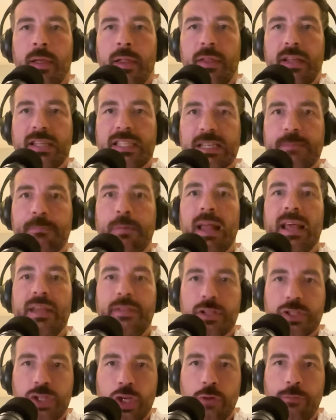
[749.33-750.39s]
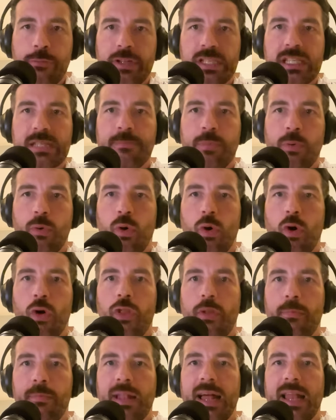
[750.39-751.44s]
This is playing the toughest sport on
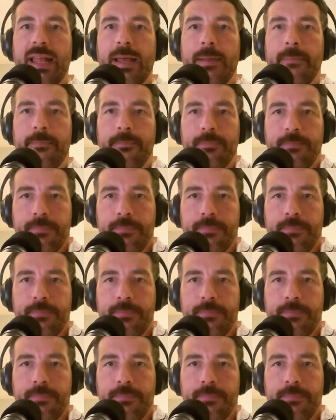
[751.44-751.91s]
the planet.